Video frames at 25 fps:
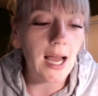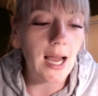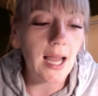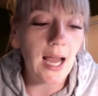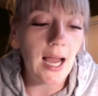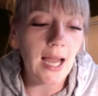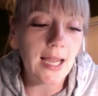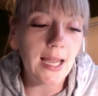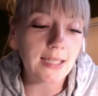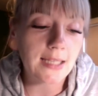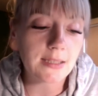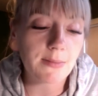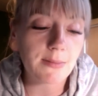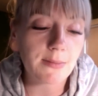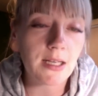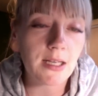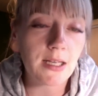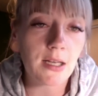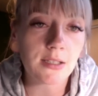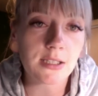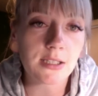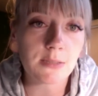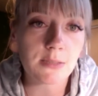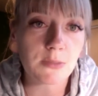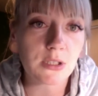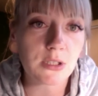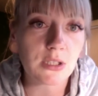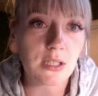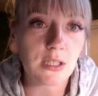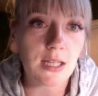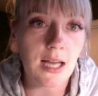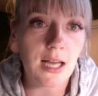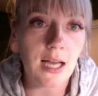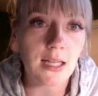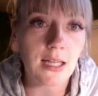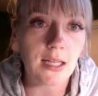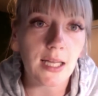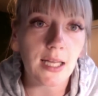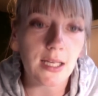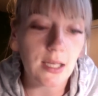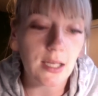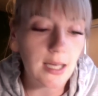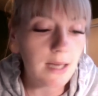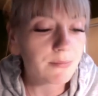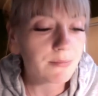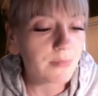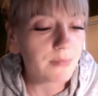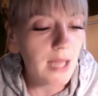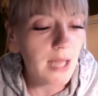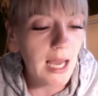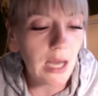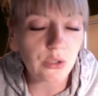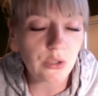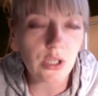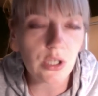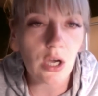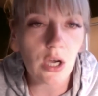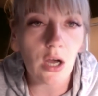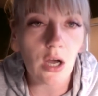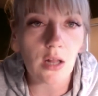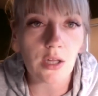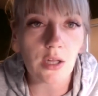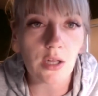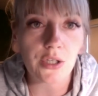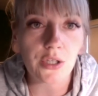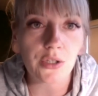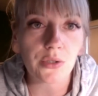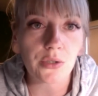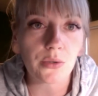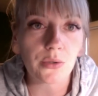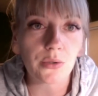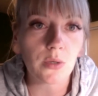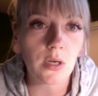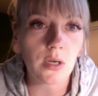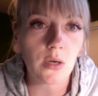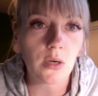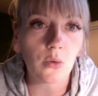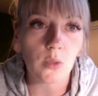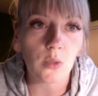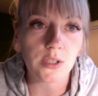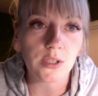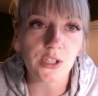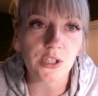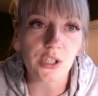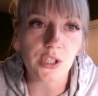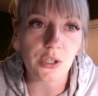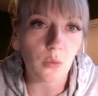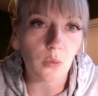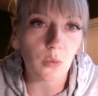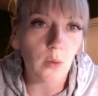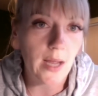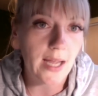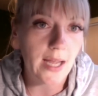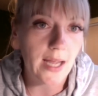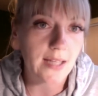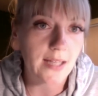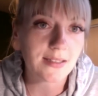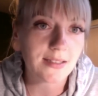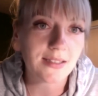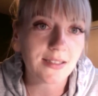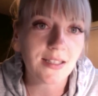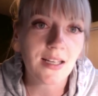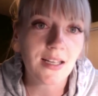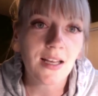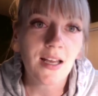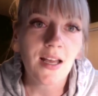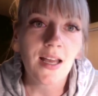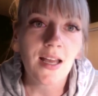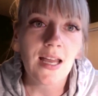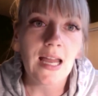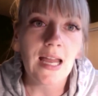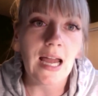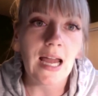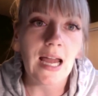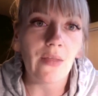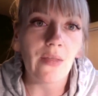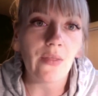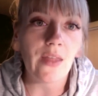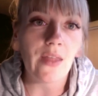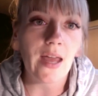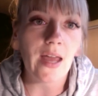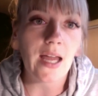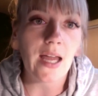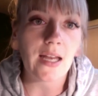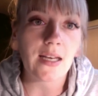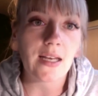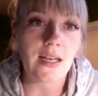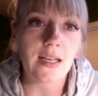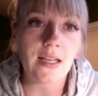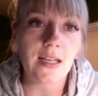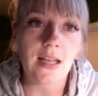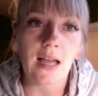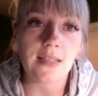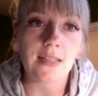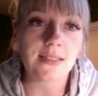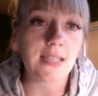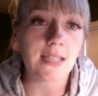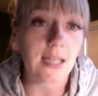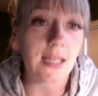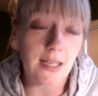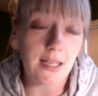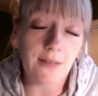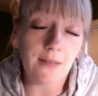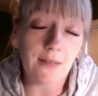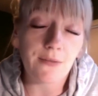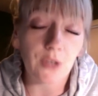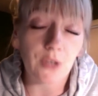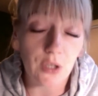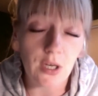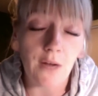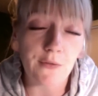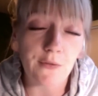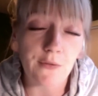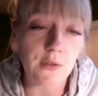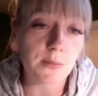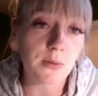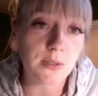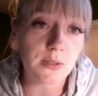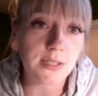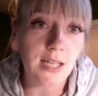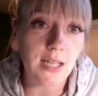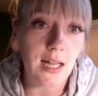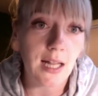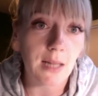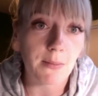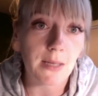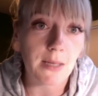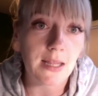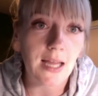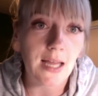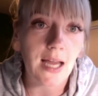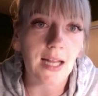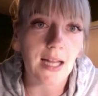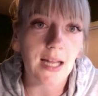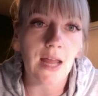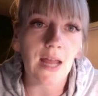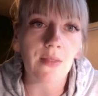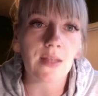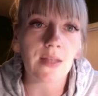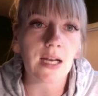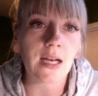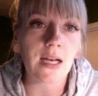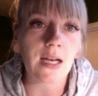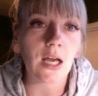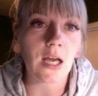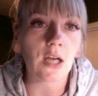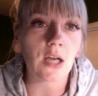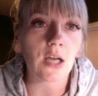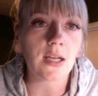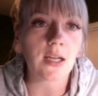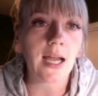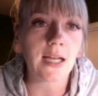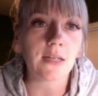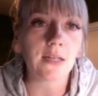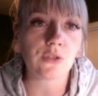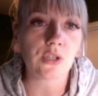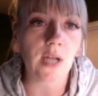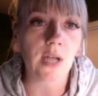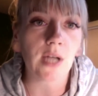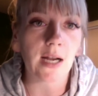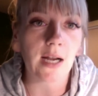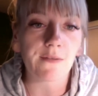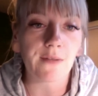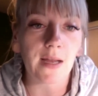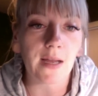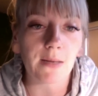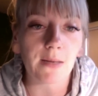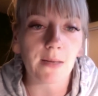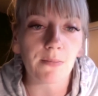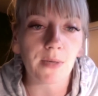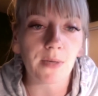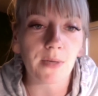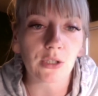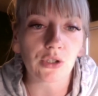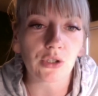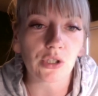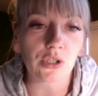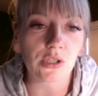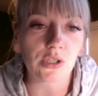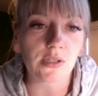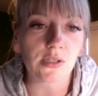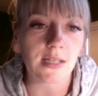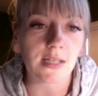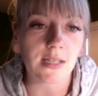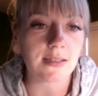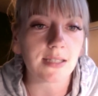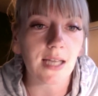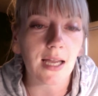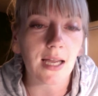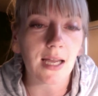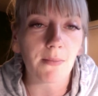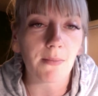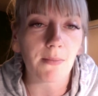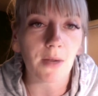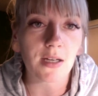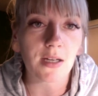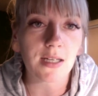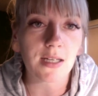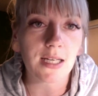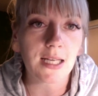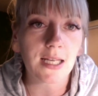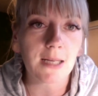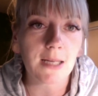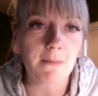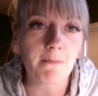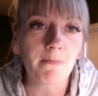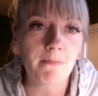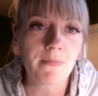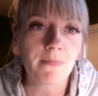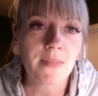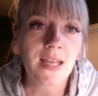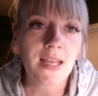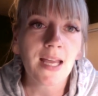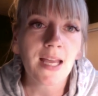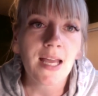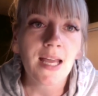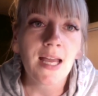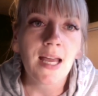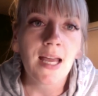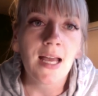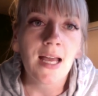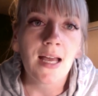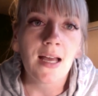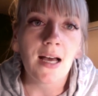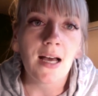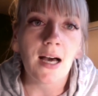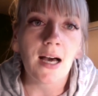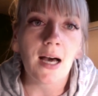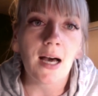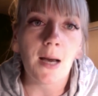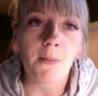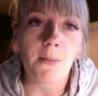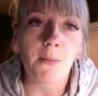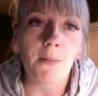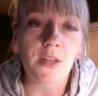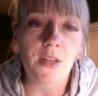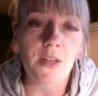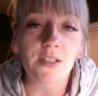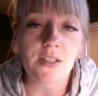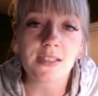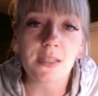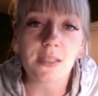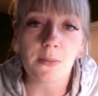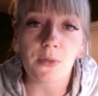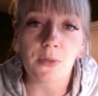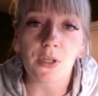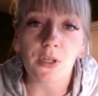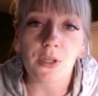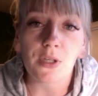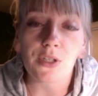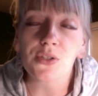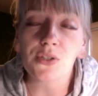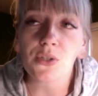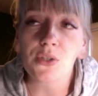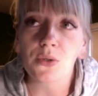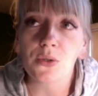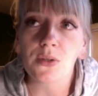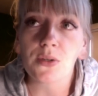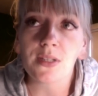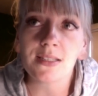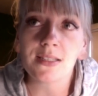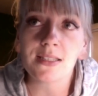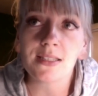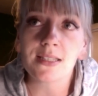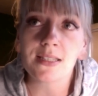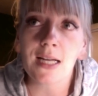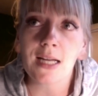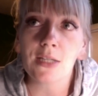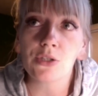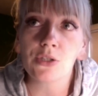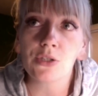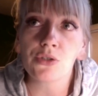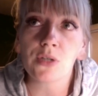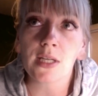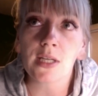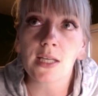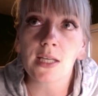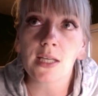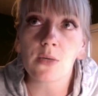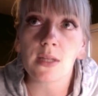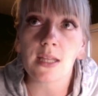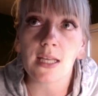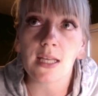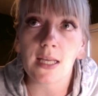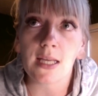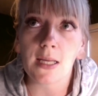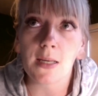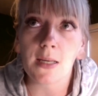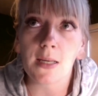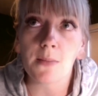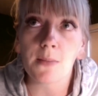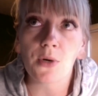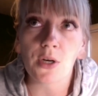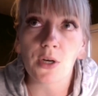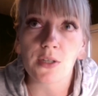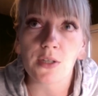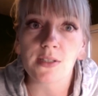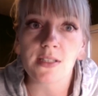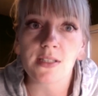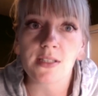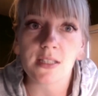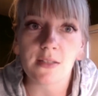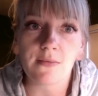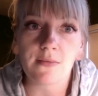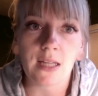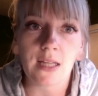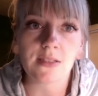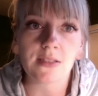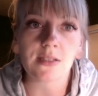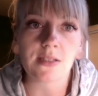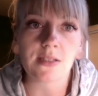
ask my customers a lot, like, how tall are you? What's your weight? And then I say, if you're comfortable telling me that, and then I'll kind of try to find pictures on Zaya Marketing that are similar. So this is kind of tricky with in-person events